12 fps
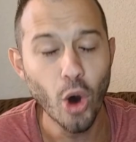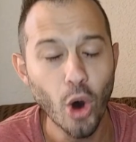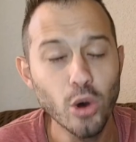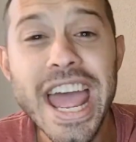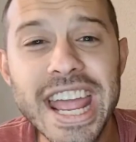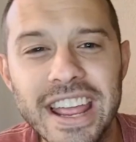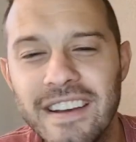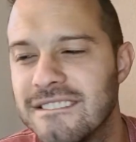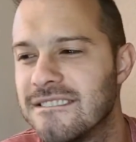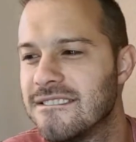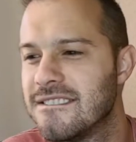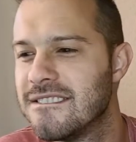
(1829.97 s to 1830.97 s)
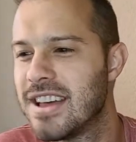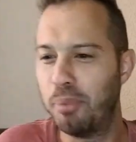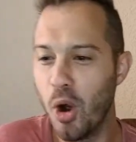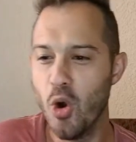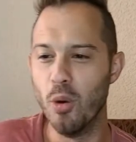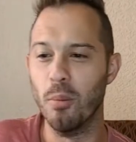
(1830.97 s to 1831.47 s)
Jose!
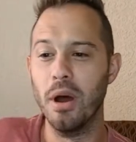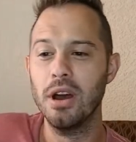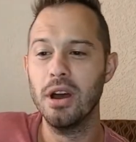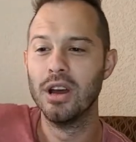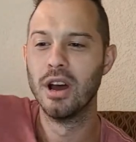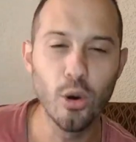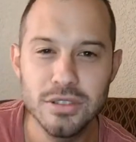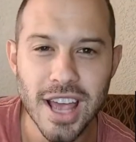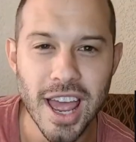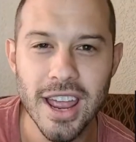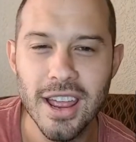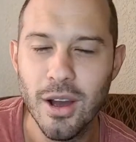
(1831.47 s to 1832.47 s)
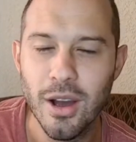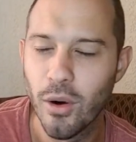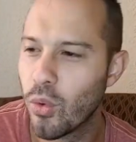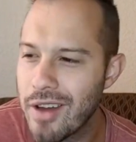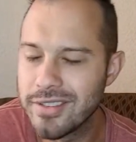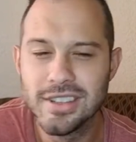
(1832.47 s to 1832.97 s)
Boom! Jose,
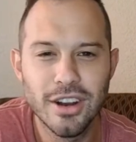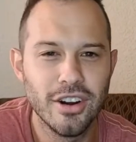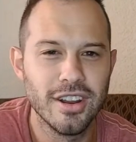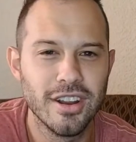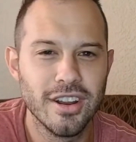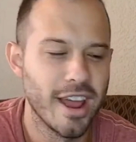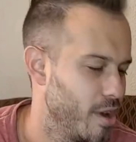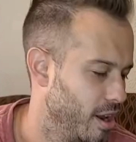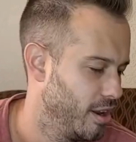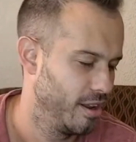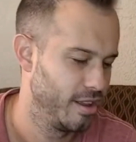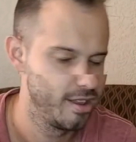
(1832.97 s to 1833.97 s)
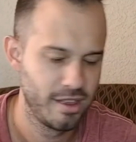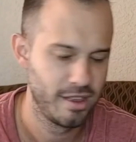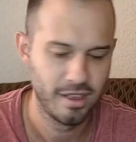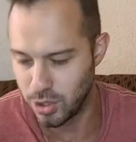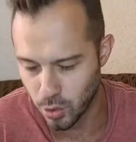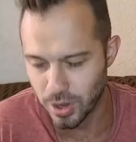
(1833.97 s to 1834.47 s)
we're having dinner tonight, man.
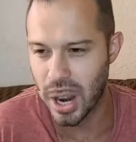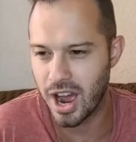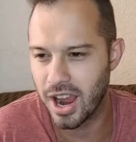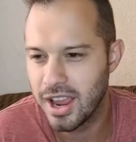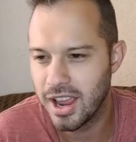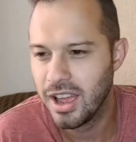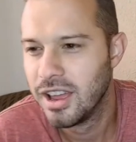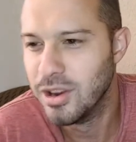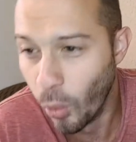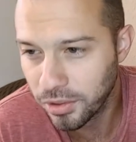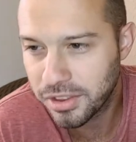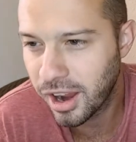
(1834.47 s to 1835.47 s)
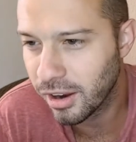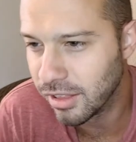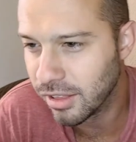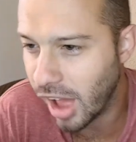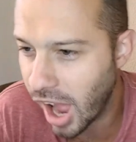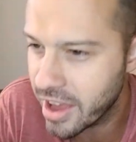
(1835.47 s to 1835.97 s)
You and I, North
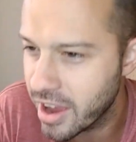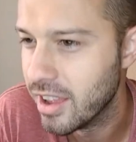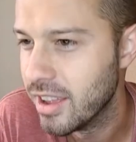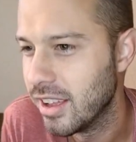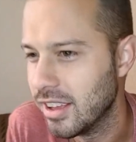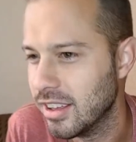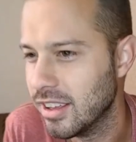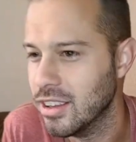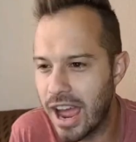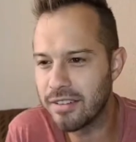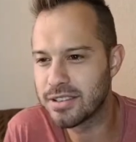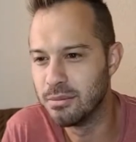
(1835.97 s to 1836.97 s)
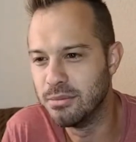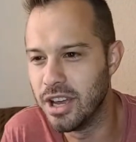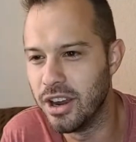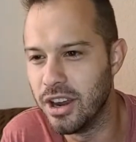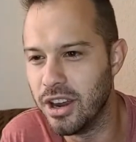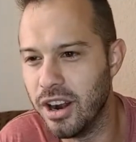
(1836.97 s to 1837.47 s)
Carolina, let's have some
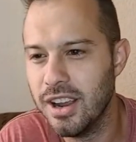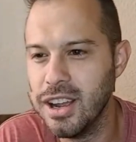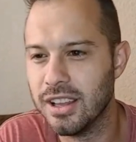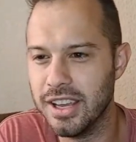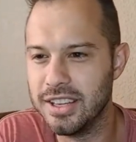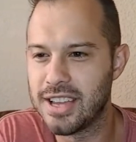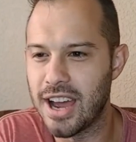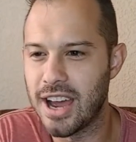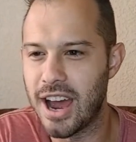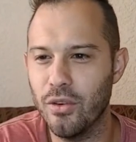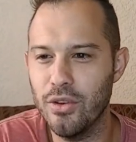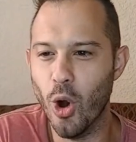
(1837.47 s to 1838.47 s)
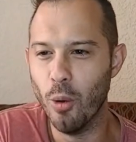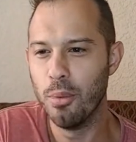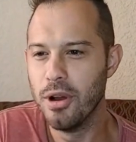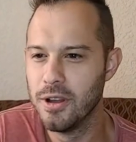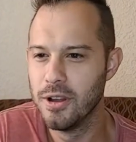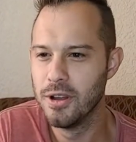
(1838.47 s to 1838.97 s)
dinner. Lake Tahoe.
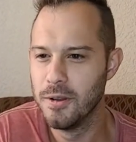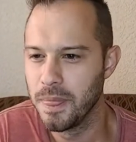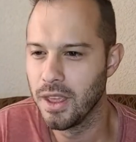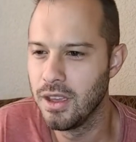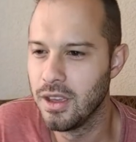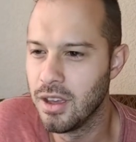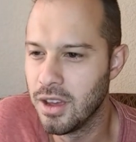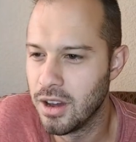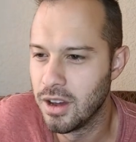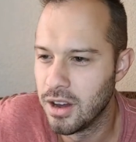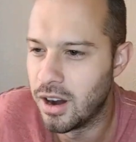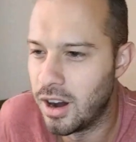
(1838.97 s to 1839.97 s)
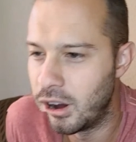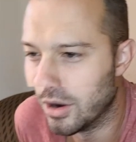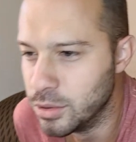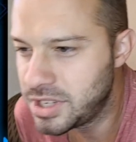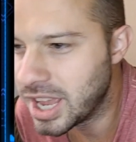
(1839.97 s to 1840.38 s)
Nope. Uh,